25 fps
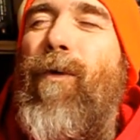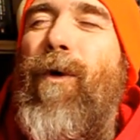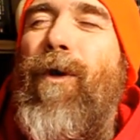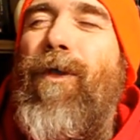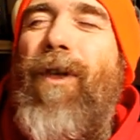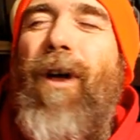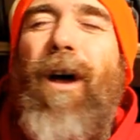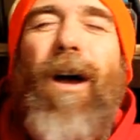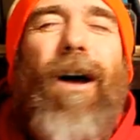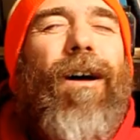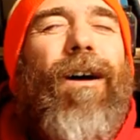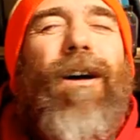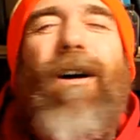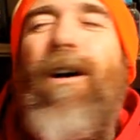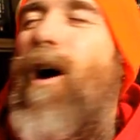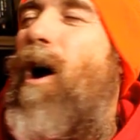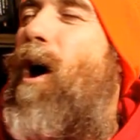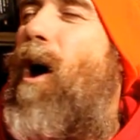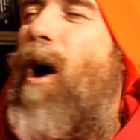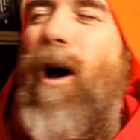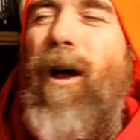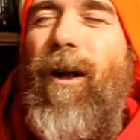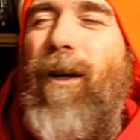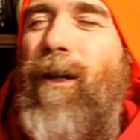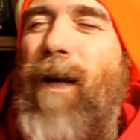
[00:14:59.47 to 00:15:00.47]
with the
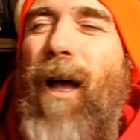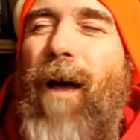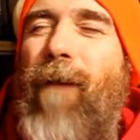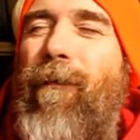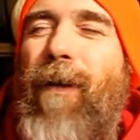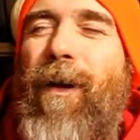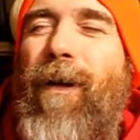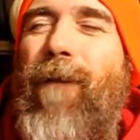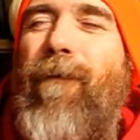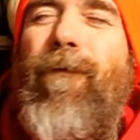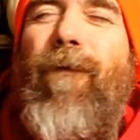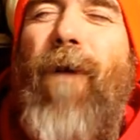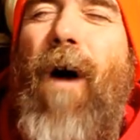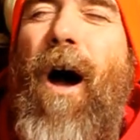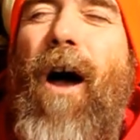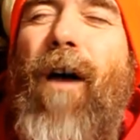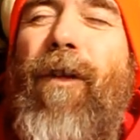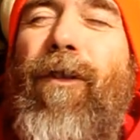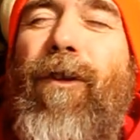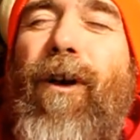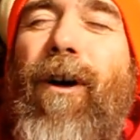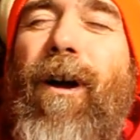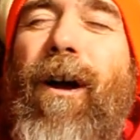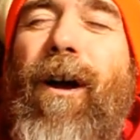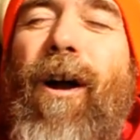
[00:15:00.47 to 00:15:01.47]
all-loving
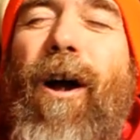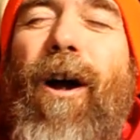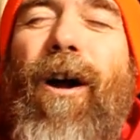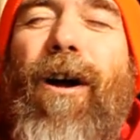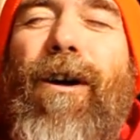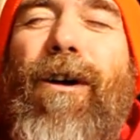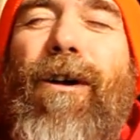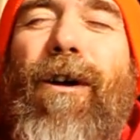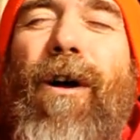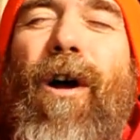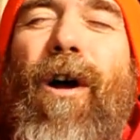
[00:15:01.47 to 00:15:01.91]
Father in our